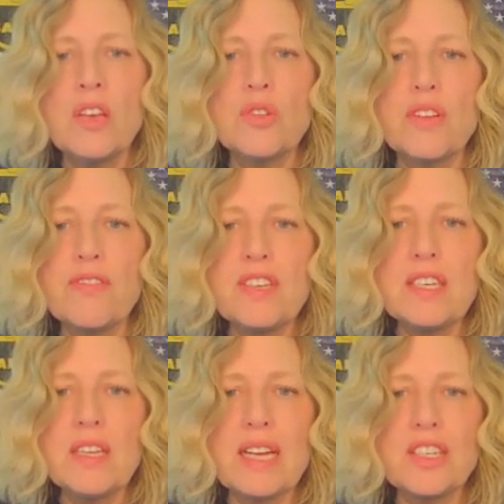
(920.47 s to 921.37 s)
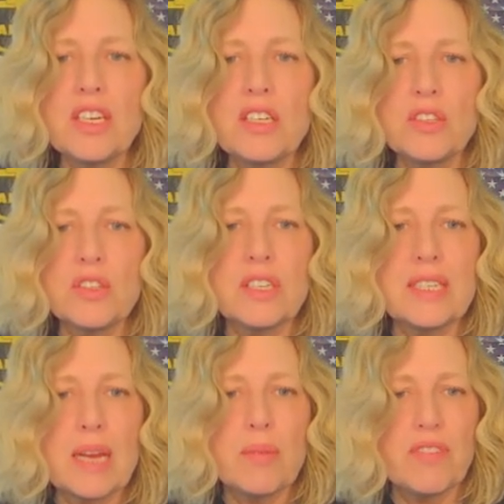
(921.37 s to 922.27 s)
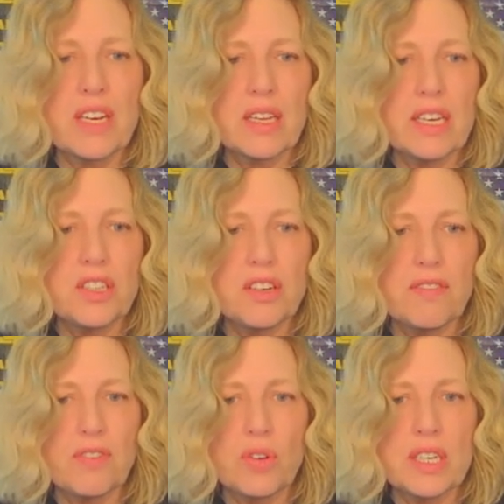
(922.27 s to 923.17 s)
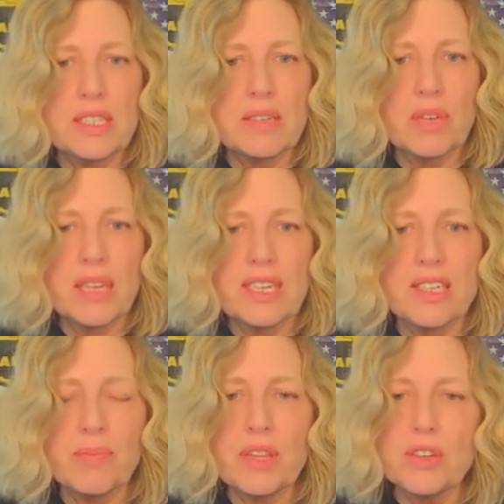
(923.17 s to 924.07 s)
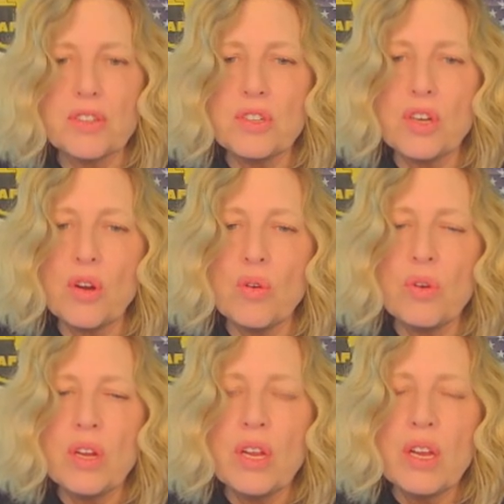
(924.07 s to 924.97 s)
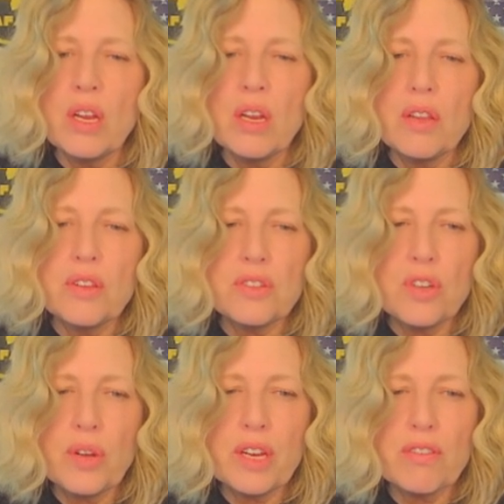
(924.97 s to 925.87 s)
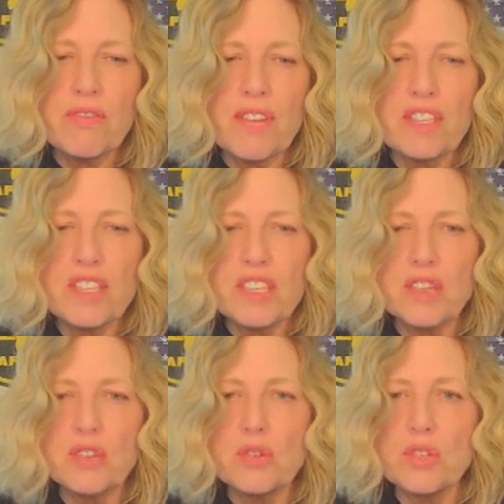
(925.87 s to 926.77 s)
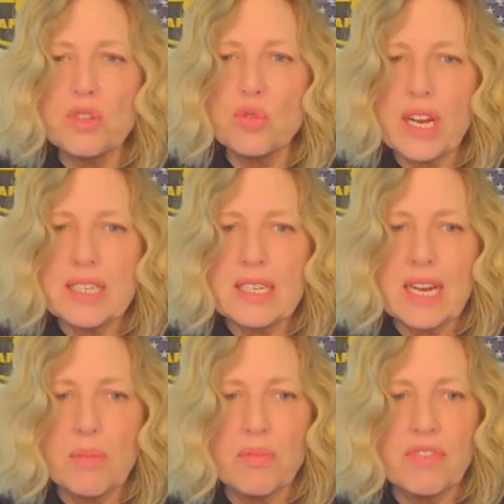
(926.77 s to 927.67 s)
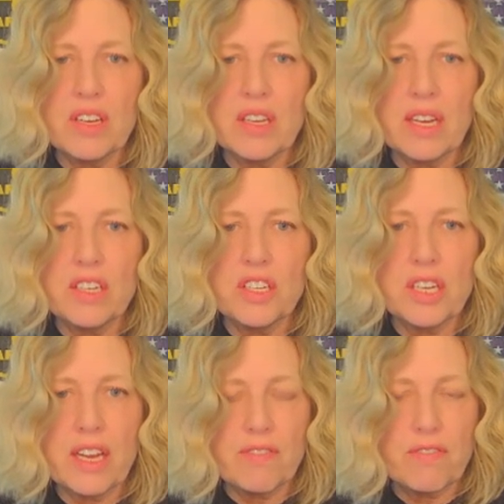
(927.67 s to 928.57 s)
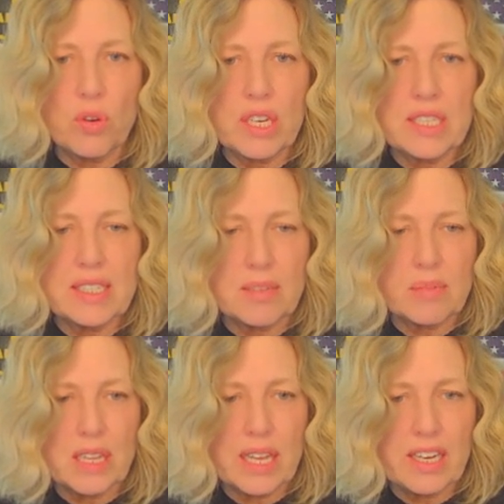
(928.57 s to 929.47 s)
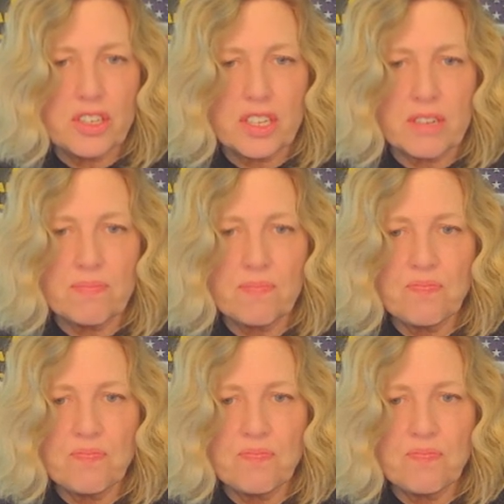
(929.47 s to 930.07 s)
So the physiologic concern is hyperventilation and photic stimulation, but there's no there's no interventions here to address the hyperventilation and photic stimulation